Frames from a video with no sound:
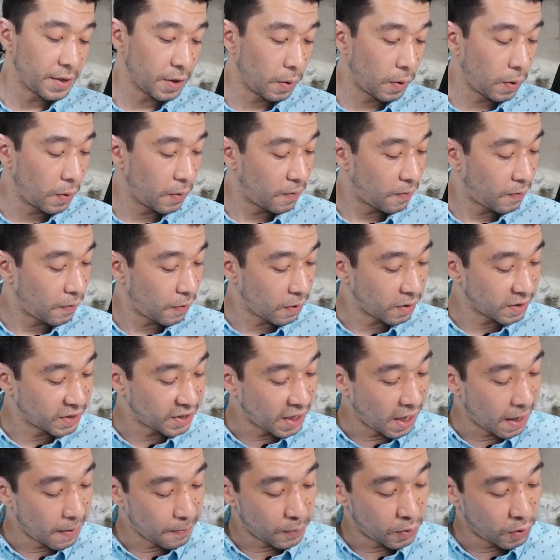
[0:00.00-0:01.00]
So, for
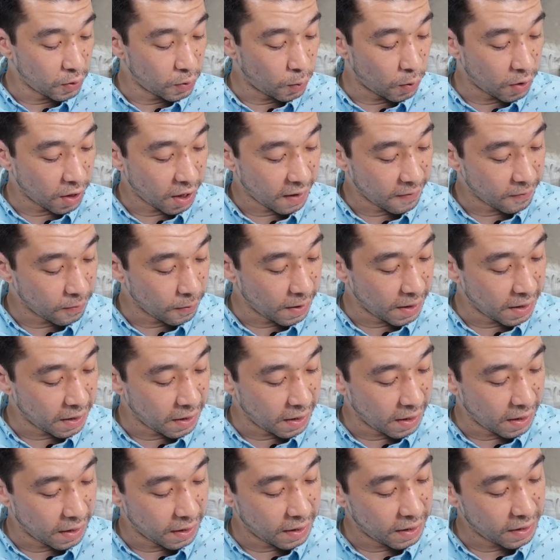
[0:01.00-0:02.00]
example, what I've
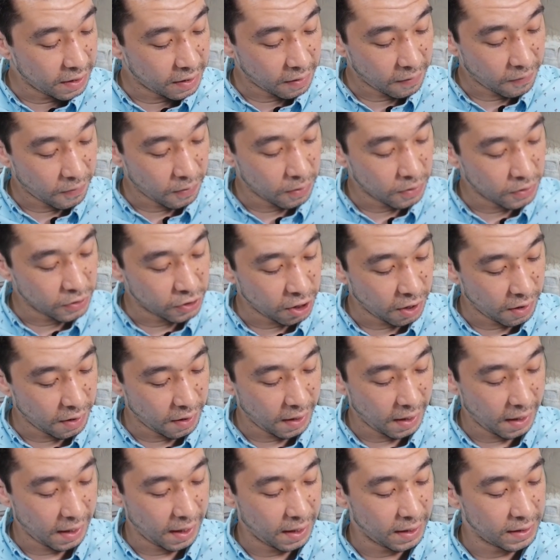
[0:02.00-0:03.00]
written in this
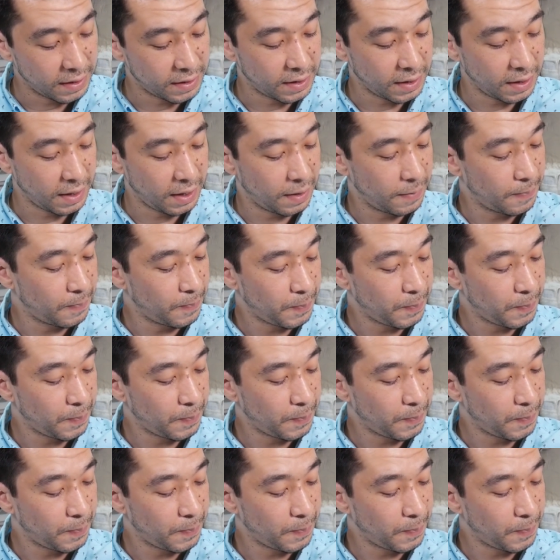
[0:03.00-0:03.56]
version is,